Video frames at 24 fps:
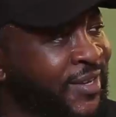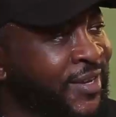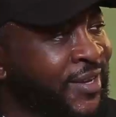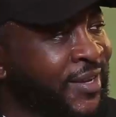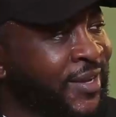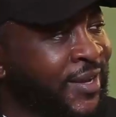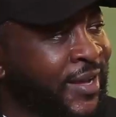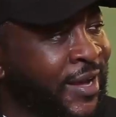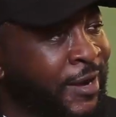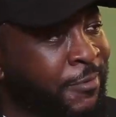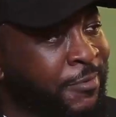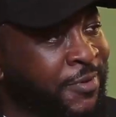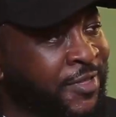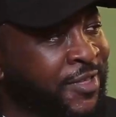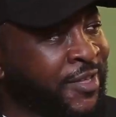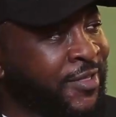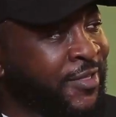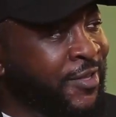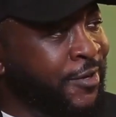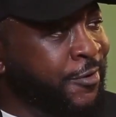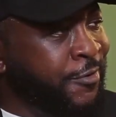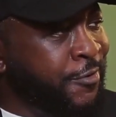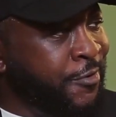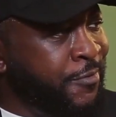mm. uh,
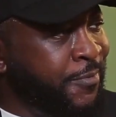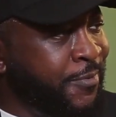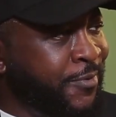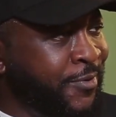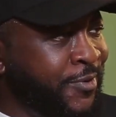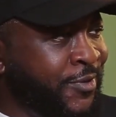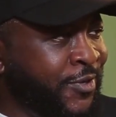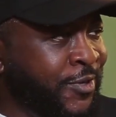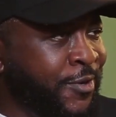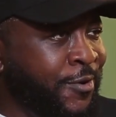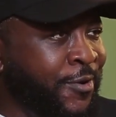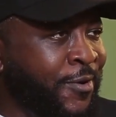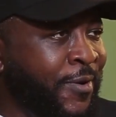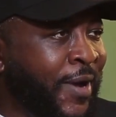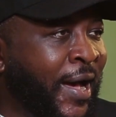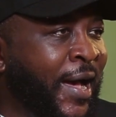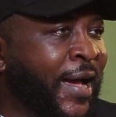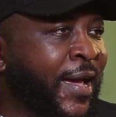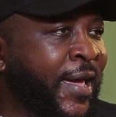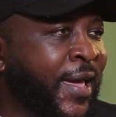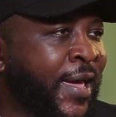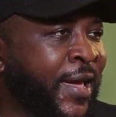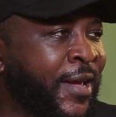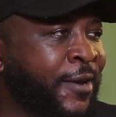within the group. Mm. So
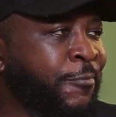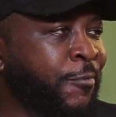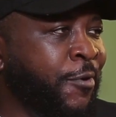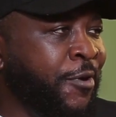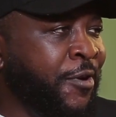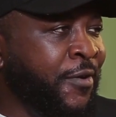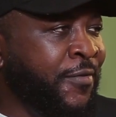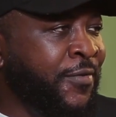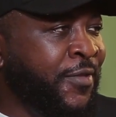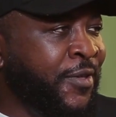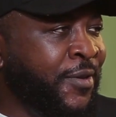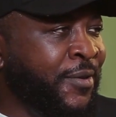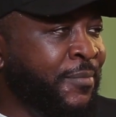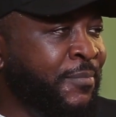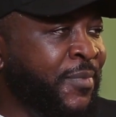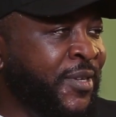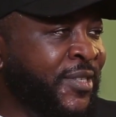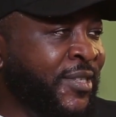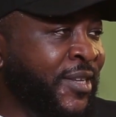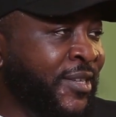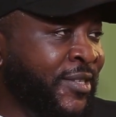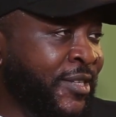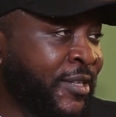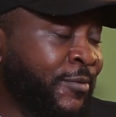I head one of the
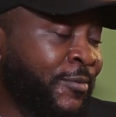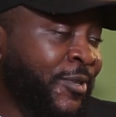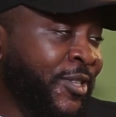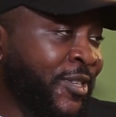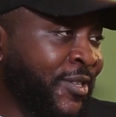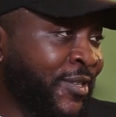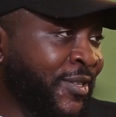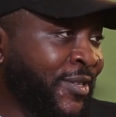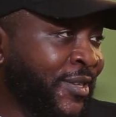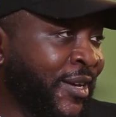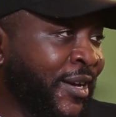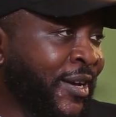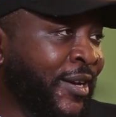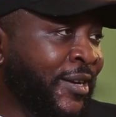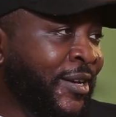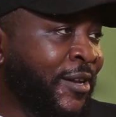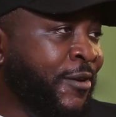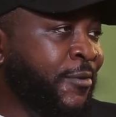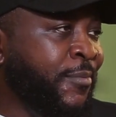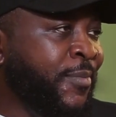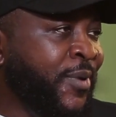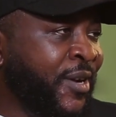businesses, which is uh, Leo